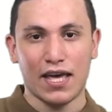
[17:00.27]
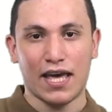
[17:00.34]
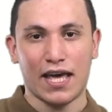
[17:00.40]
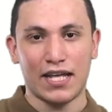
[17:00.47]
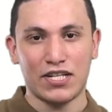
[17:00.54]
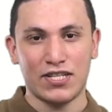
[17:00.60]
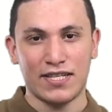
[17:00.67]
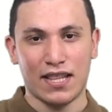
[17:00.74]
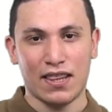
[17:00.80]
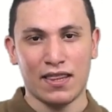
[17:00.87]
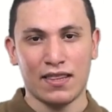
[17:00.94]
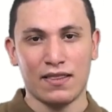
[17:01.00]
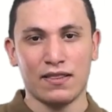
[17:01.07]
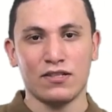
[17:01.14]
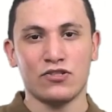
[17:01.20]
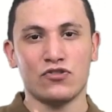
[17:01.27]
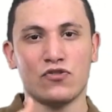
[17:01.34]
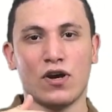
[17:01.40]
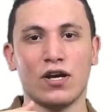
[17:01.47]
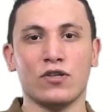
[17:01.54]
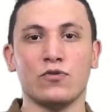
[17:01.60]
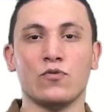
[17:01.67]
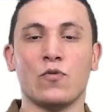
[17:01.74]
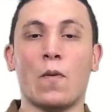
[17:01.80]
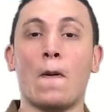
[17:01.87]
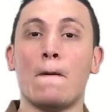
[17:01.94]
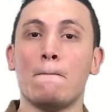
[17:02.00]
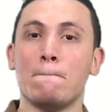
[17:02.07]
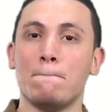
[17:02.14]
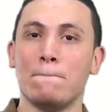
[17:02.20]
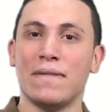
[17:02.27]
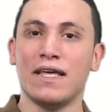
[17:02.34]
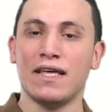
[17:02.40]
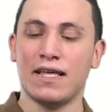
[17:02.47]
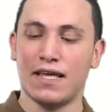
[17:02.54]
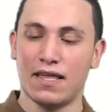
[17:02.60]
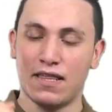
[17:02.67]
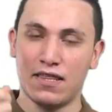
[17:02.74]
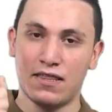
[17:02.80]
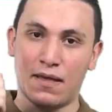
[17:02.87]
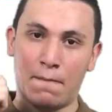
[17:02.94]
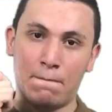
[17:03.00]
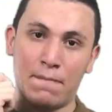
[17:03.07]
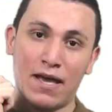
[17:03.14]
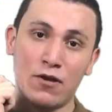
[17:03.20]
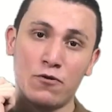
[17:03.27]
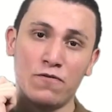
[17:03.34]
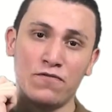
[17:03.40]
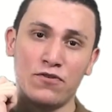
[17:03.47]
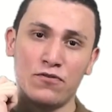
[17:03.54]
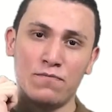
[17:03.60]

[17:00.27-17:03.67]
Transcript: and then try to make the back of your